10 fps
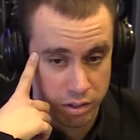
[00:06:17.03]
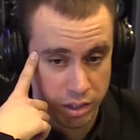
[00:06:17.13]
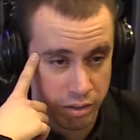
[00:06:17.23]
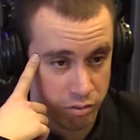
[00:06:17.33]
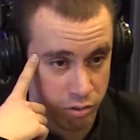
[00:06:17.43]

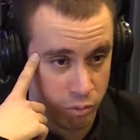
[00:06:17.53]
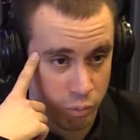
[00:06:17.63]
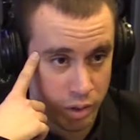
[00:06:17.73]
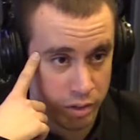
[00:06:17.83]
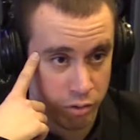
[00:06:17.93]
either
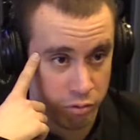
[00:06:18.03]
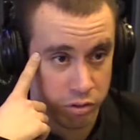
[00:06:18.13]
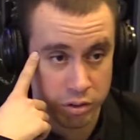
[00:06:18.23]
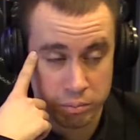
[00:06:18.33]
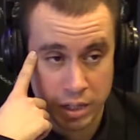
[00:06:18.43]
one,
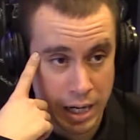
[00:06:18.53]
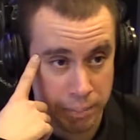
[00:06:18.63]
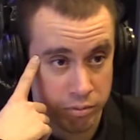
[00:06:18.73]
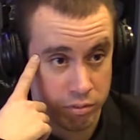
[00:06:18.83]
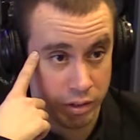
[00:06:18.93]
those good
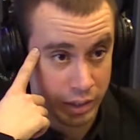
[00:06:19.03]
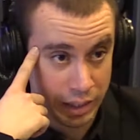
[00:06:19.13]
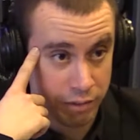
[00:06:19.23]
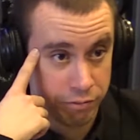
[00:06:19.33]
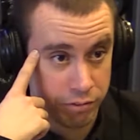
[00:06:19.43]
cops
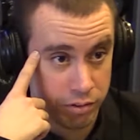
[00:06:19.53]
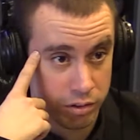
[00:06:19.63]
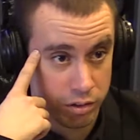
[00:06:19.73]
leave,